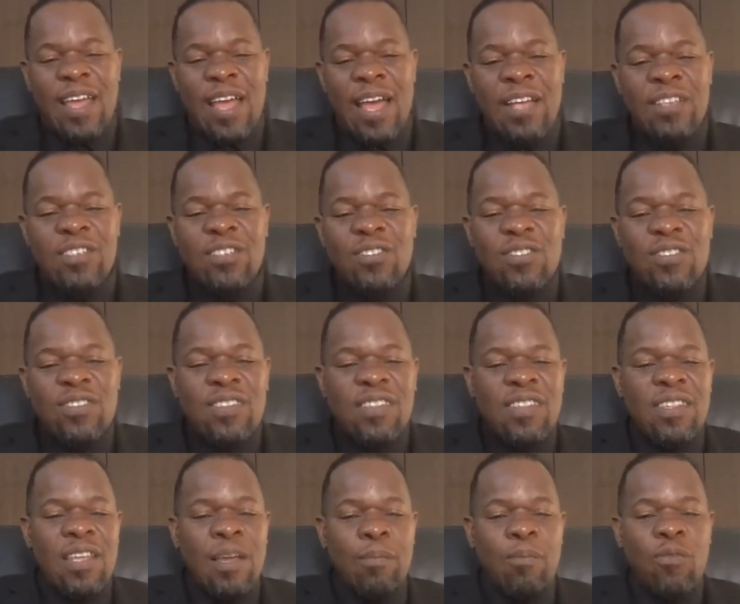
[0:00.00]
Answering
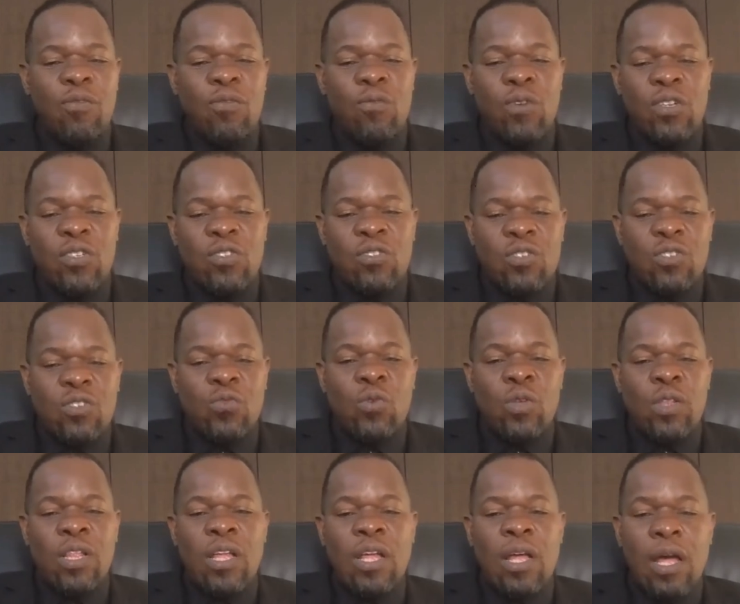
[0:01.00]
the above questions
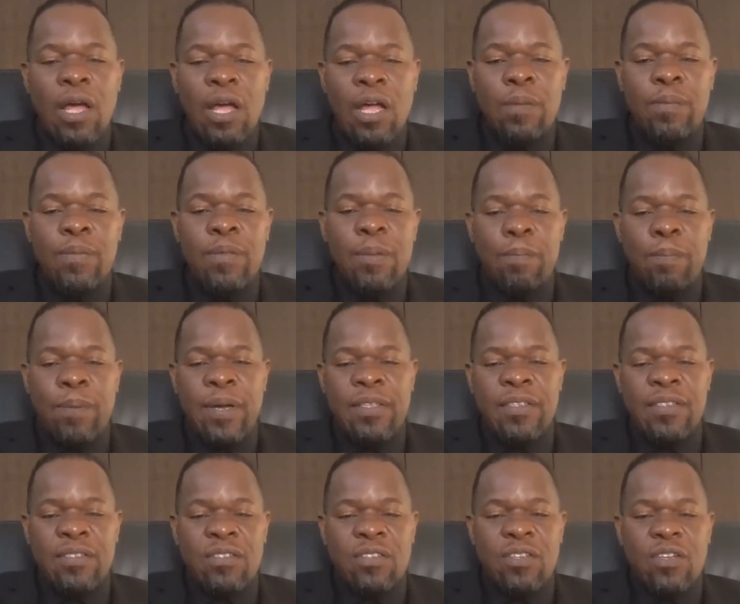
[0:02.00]
will help the
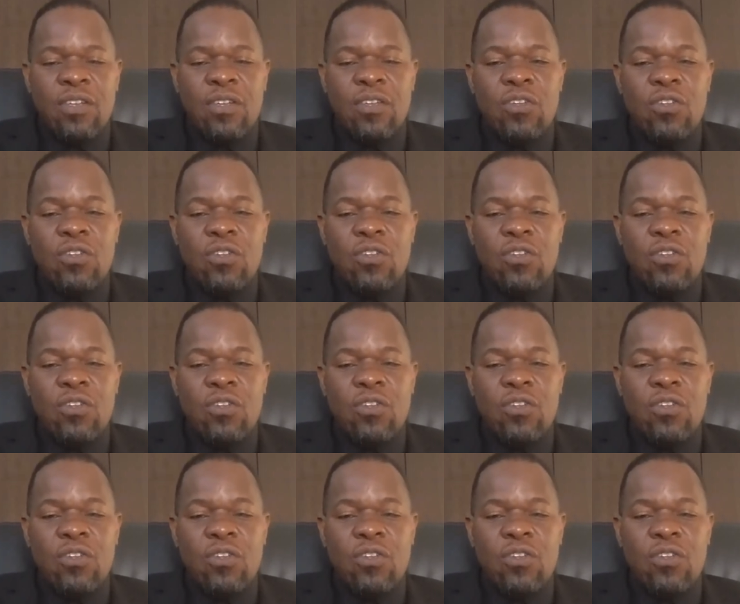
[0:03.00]
parties